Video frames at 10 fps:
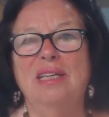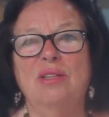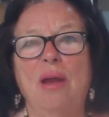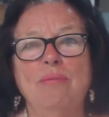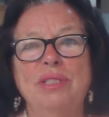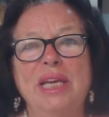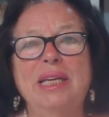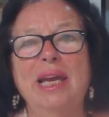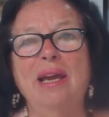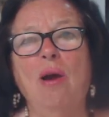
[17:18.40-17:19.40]
So I'm
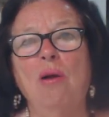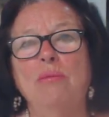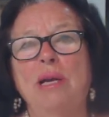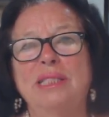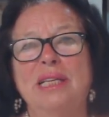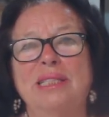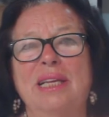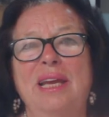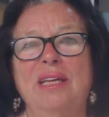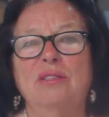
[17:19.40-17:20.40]
thanking all brothers
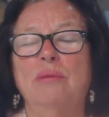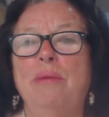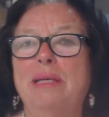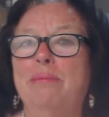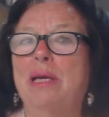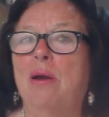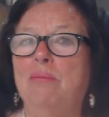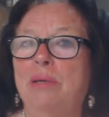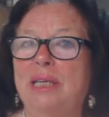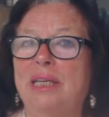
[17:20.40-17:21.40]
to make me
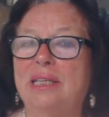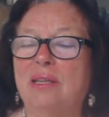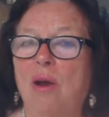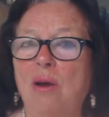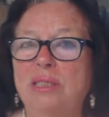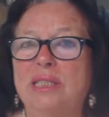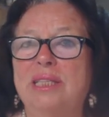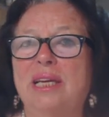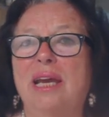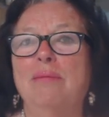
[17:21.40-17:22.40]
complete as God
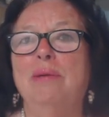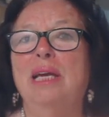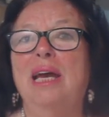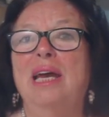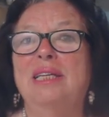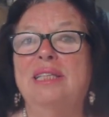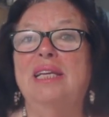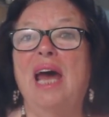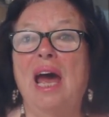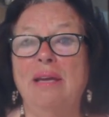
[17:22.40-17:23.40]
is thanking me
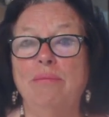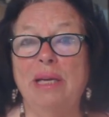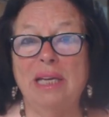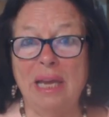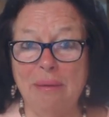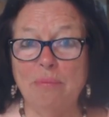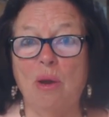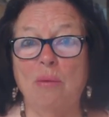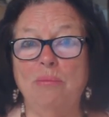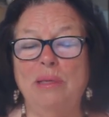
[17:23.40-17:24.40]
that I make him
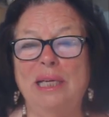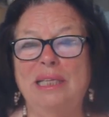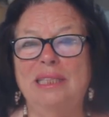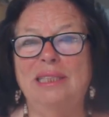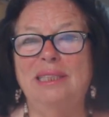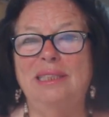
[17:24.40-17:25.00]
complete.